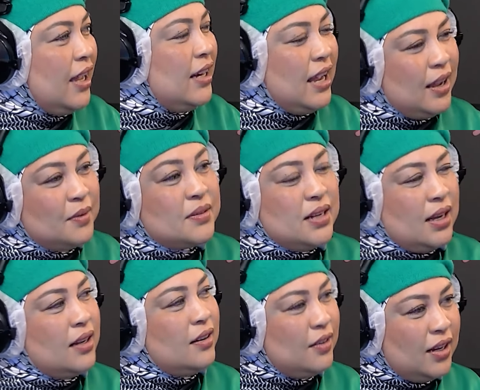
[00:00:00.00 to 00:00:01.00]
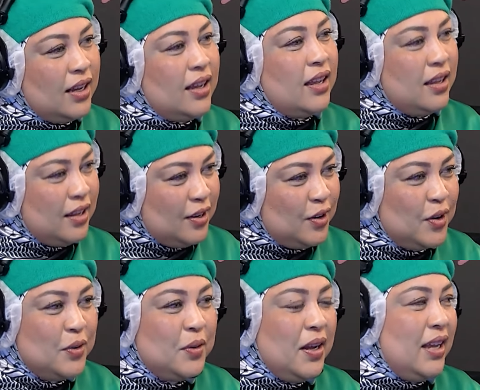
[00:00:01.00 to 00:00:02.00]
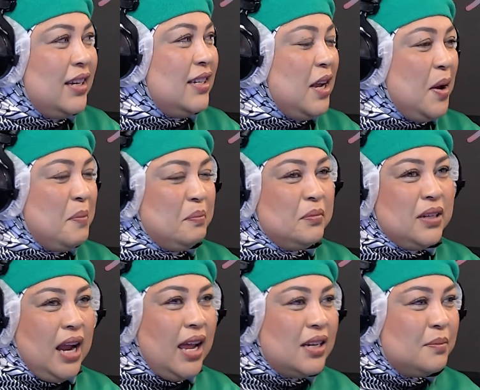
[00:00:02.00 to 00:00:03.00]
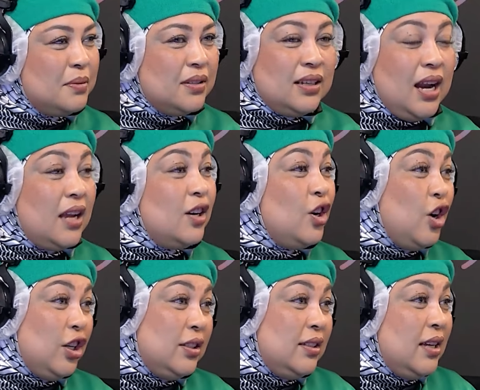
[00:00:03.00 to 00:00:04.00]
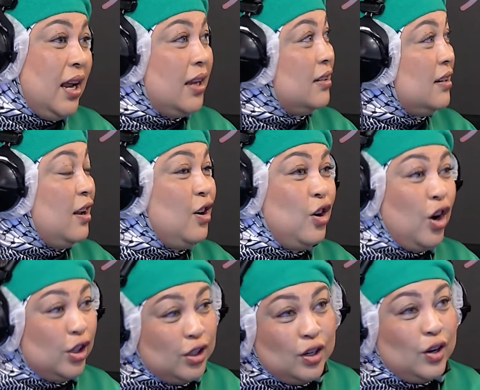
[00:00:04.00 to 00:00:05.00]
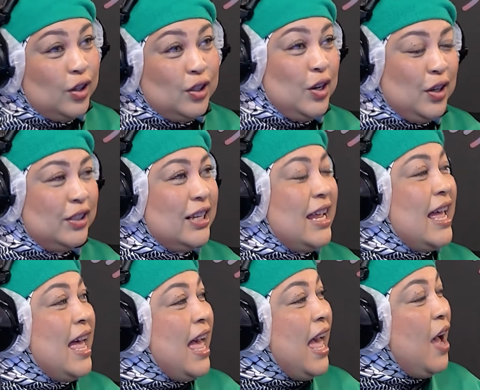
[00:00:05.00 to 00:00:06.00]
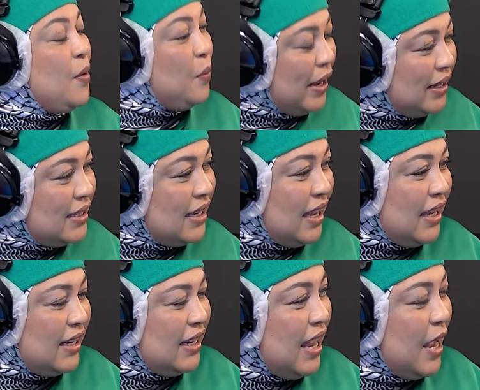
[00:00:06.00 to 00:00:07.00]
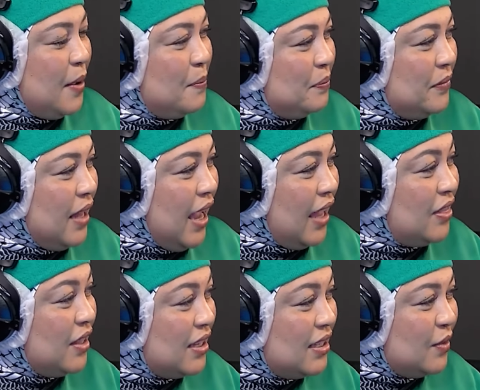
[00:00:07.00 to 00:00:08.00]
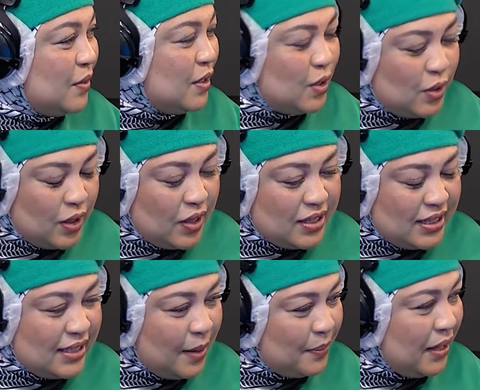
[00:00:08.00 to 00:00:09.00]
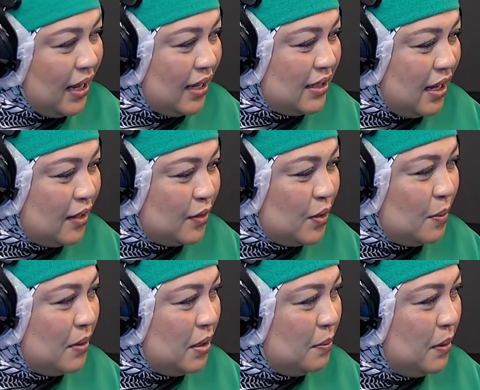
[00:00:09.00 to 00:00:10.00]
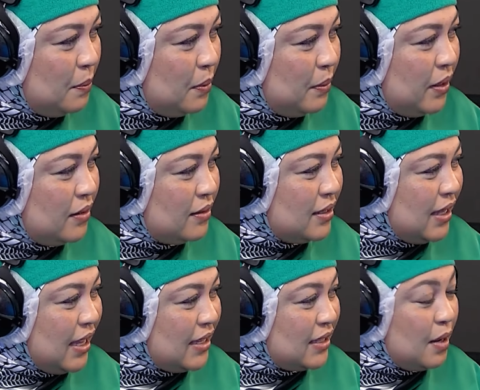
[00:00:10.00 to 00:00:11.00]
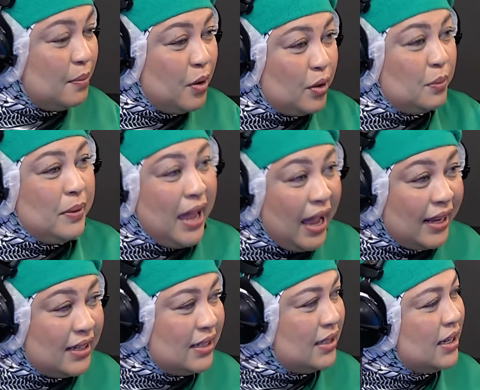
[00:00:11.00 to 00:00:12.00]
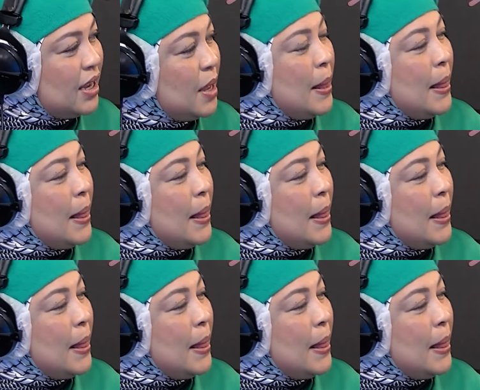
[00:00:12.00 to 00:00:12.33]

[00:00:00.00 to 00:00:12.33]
And I was like, okay, you know, and cried a lot. Went in, and this is something I tell so many people because there's a moral behind it.